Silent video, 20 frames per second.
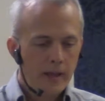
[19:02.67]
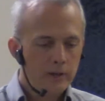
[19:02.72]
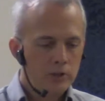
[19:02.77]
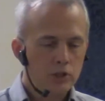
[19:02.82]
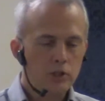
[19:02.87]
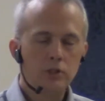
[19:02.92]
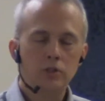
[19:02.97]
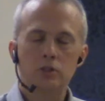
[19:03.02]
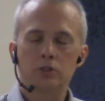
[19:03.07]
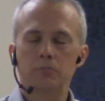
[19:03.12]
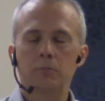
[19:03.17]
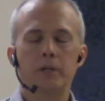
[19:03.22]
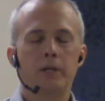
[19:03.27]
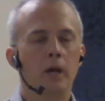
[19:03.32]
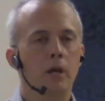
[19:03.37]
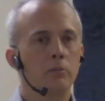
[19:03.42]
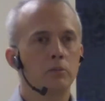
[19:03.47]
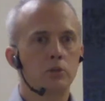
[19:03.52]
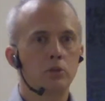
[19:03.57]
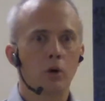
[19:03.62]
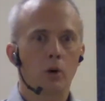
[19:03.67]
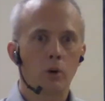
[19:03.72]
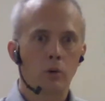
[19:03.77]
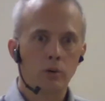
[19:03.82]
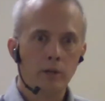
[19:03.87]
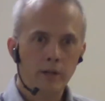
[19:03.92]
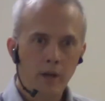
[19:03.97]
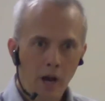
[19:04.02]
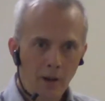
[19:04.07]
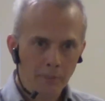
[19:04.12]
And she just became
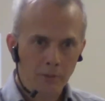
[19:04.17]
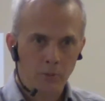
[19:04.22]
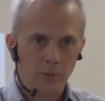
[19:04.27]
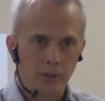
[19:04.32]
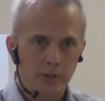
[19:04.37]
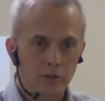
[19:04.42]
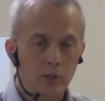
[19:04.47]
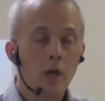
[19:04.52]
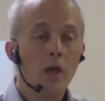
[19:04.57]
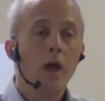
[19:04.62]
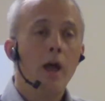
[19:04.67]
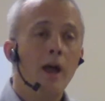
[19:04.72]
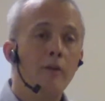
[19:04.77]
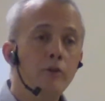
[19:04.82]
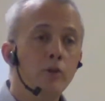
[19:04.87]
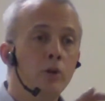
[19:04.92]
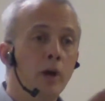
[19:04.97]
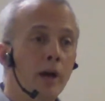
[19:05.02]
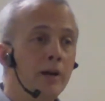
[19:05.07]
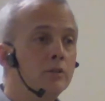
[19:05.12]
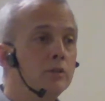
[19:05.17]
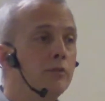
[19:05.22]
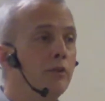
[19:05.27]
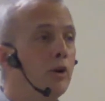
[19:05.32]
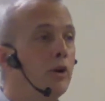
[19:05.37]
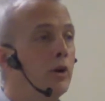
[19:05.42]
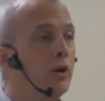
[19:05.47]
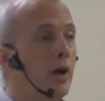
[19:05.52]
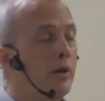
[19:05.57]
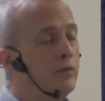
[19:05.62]
totally enamored with this. Have you guys
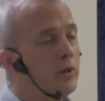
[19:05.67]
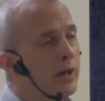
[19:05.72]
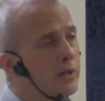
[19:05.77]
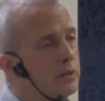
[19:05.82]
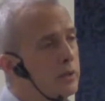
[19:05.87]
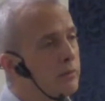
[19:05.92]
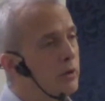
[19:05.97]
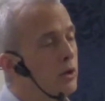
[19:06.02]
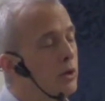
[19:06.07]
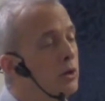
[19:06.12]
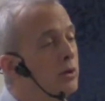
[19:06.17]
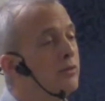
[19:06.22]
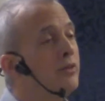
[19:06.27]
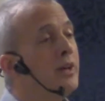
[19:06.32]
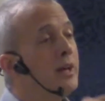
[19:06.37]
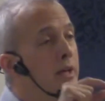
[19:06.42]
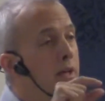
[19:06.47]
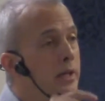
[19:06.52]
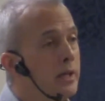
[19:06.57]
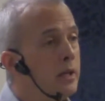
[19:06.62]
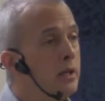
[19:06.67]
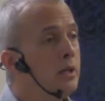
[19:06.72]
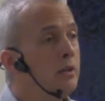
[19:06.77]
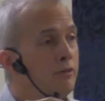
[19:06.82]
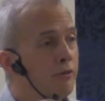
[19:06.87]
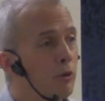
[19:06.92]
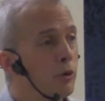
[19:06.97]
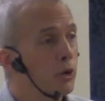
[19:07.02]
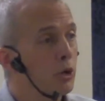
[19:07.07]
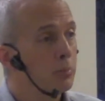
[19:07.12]
ever heard of eating
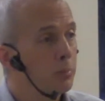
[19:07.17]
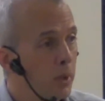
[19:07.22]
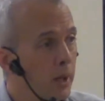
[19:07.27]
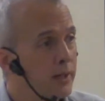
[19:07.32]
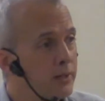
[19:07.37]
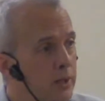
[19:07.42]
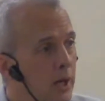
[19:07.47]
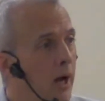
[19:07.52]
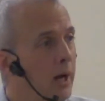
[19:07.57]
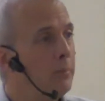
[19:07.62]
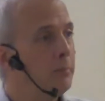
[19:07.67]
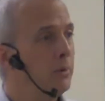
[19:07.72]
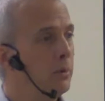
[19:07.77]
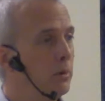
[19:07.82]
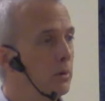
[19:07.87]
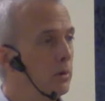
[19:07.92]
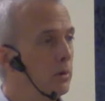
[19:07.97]
for your blood type?